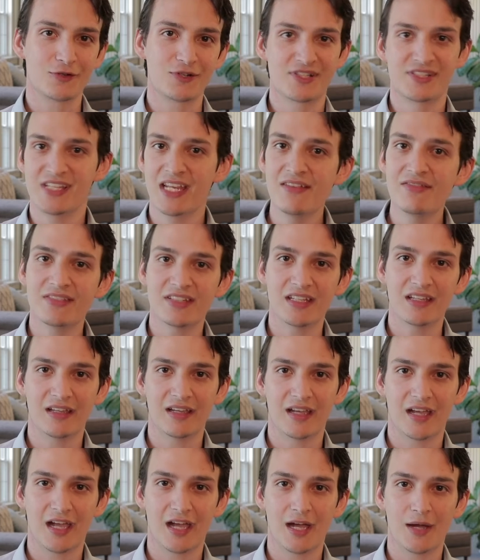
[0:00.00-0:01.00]
for safety.
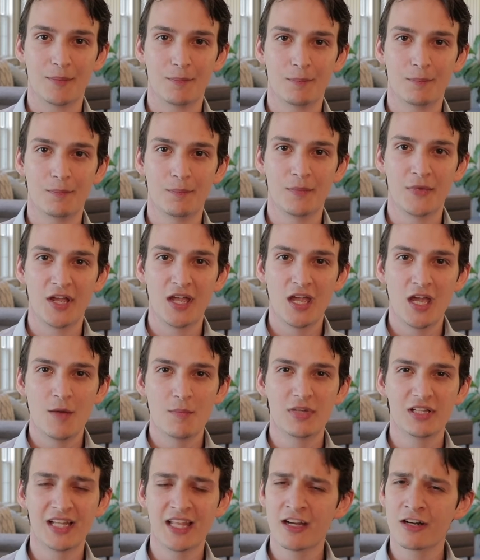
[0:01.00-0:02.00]

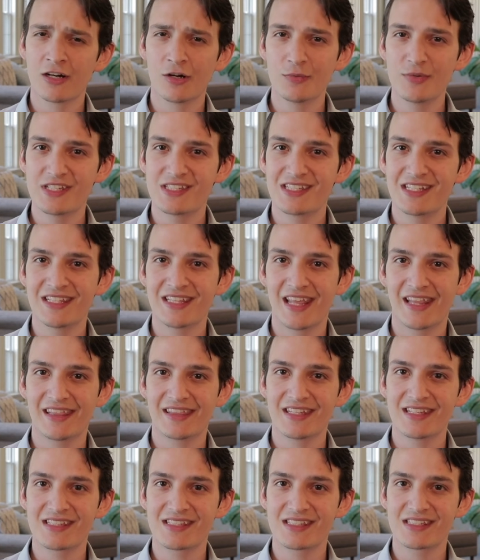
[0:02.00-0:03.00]
But later on, we see
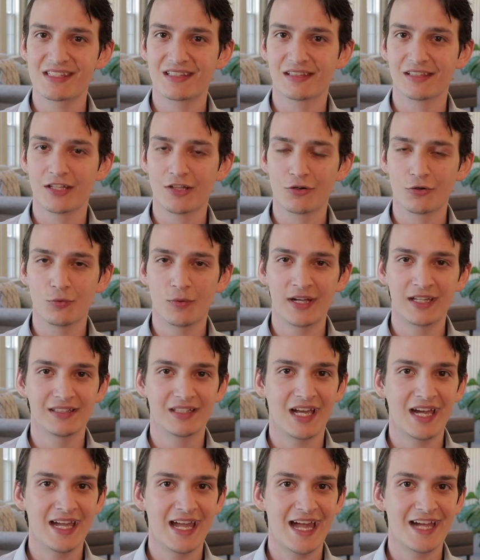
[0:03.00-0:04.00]
that this little white
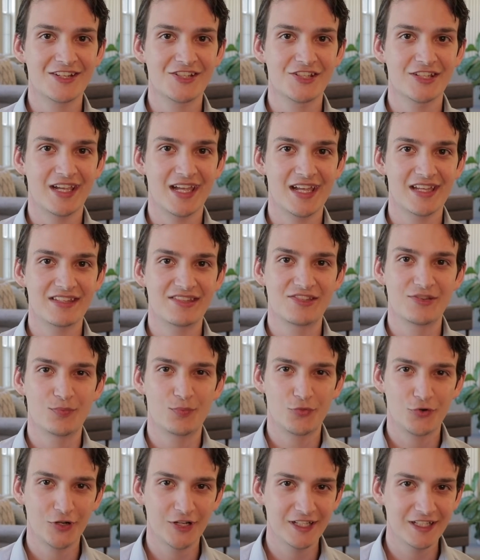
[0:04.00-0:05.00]
lie actually has some
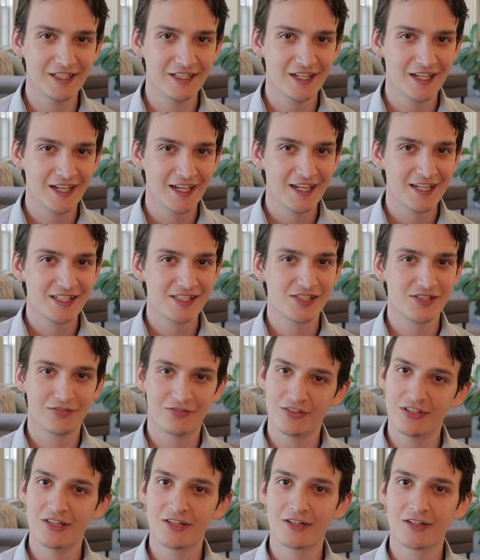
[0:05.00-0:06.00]
pretty
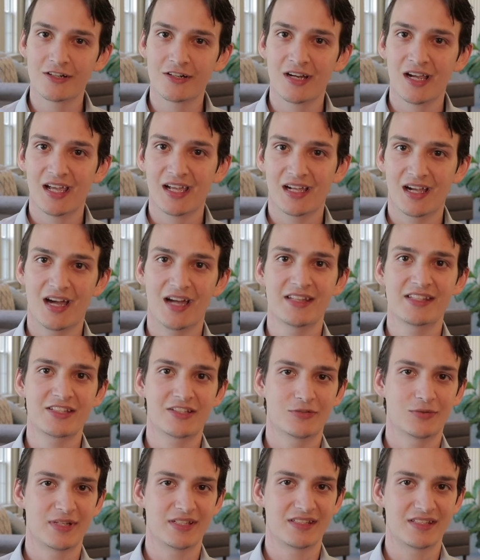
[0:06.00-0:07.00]
severe
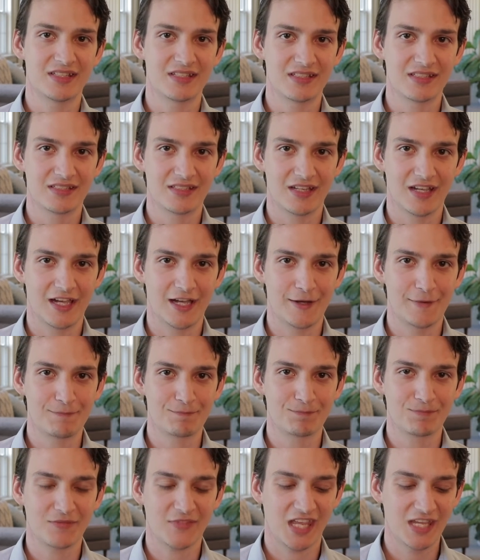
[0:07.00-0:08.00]
consequences.
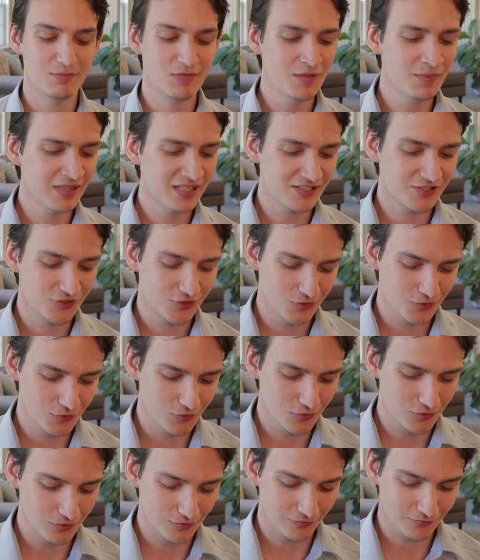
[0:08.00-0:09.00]
And maybe that's
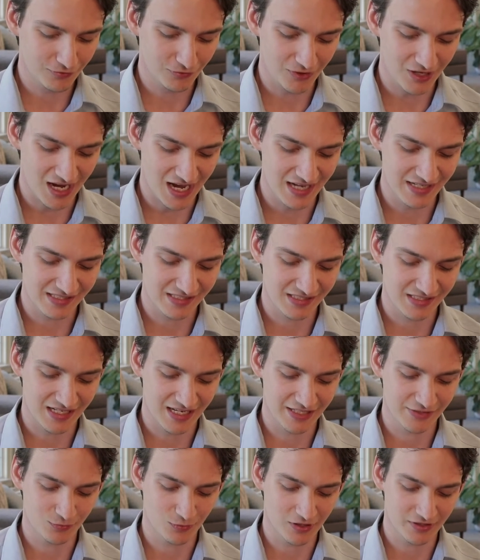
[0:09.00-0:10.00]
true for us
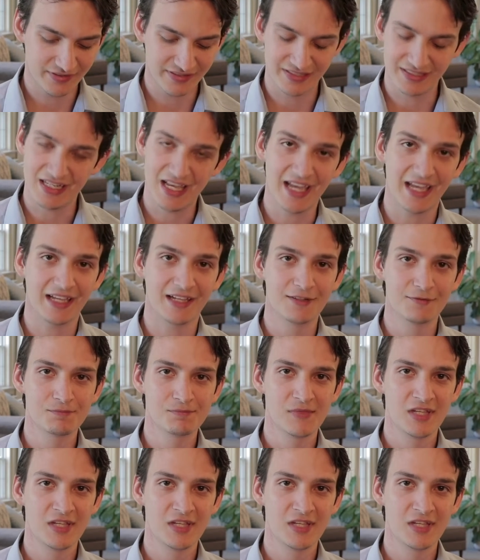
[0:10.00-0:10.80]
as well today.